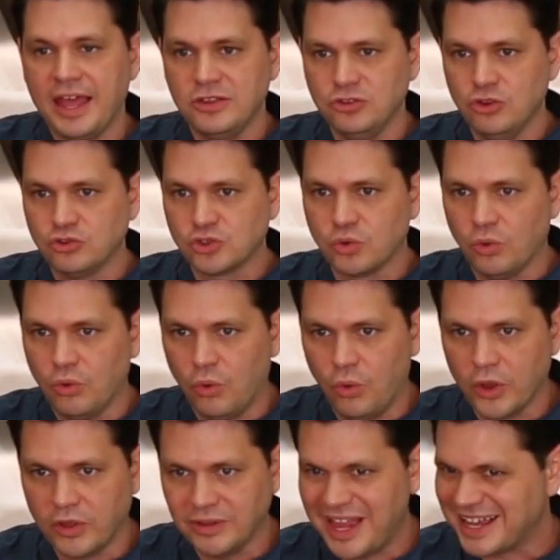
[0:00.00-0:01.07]
a neutral
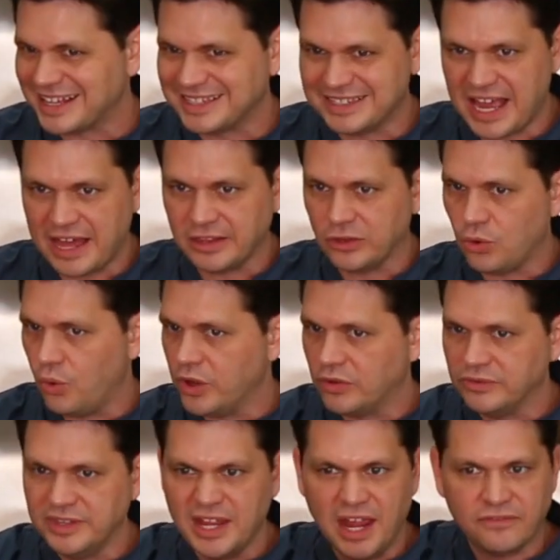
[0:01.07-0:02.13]
oil like a salad
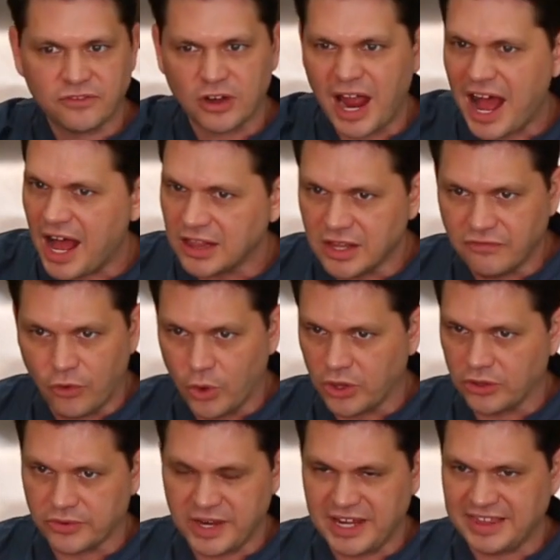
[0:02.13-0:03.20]
oil, never olive
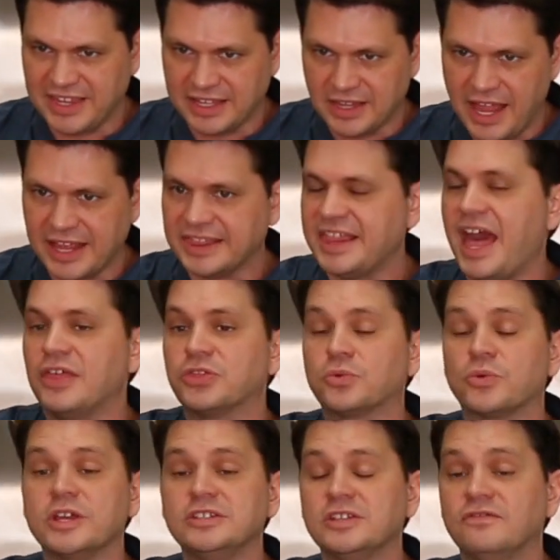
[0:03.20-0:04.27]
oil or anything like that.
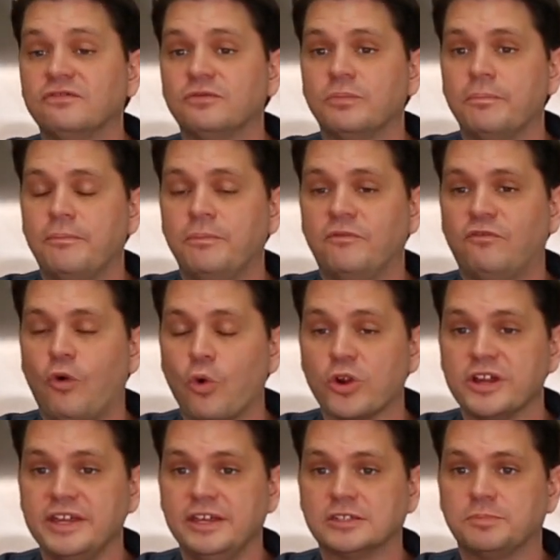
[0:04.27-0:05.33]
The reason
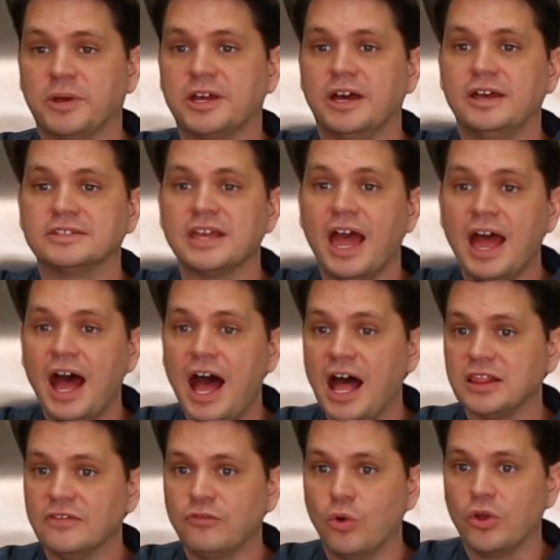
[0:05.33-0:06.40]
for it is because
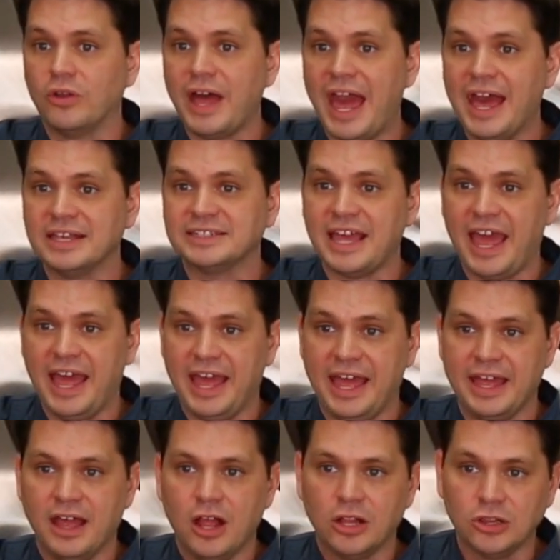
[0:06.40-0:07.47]
olive oil has
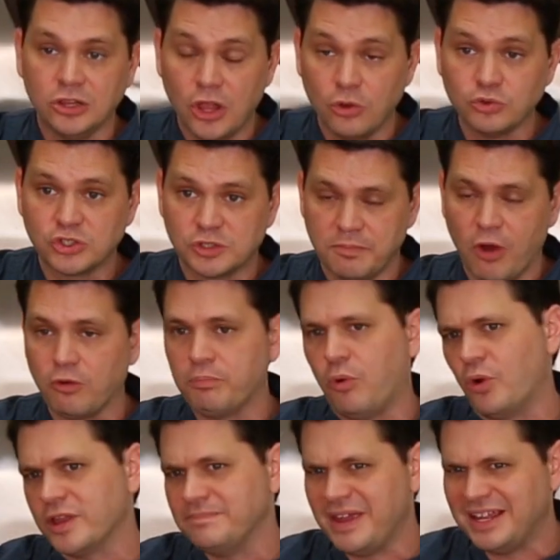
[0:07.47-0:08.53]
a low smoke
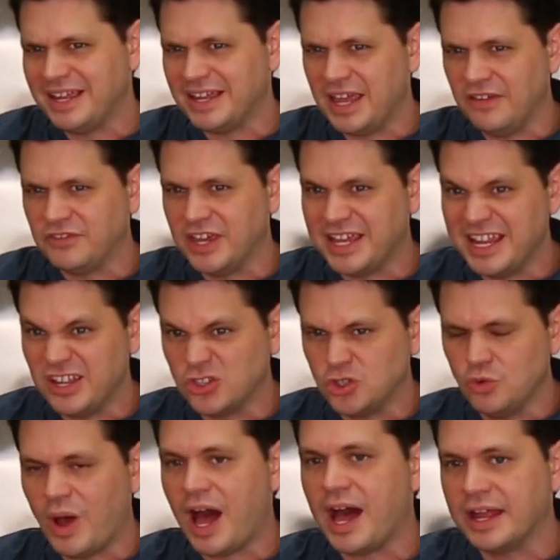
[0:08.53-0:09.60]
point, meaning if you get it
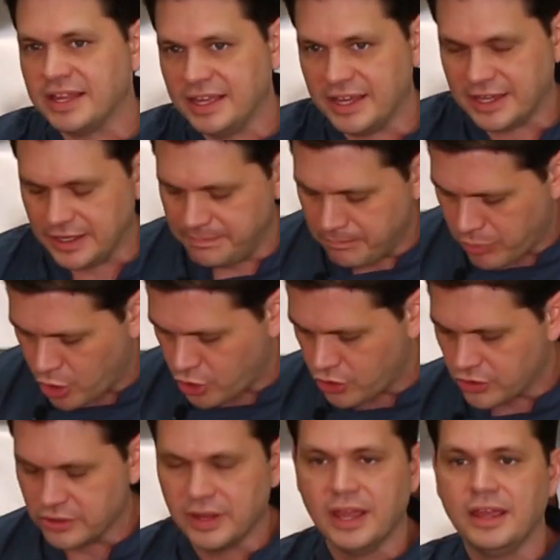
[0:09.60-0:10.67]
too hot, it can
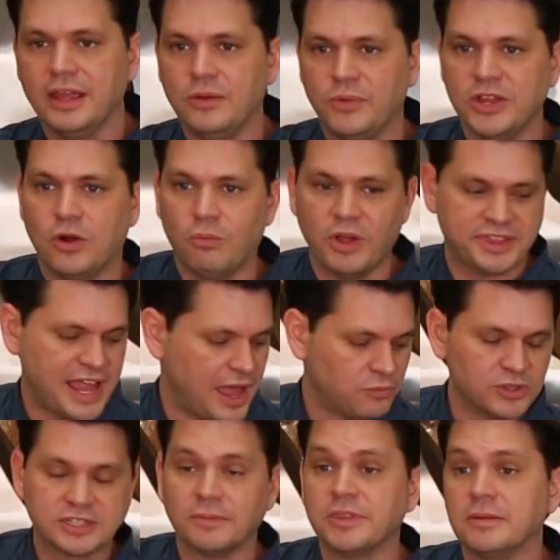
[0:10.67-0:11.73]
burn. And we don't want
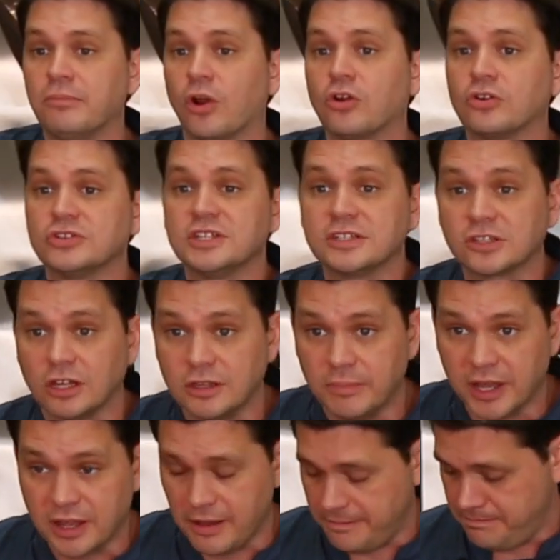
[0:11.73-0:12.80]
that. When something burns, it's going to
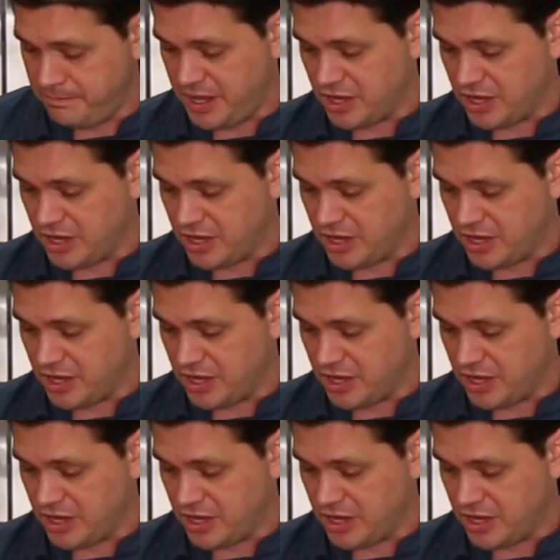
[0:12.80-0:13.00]
become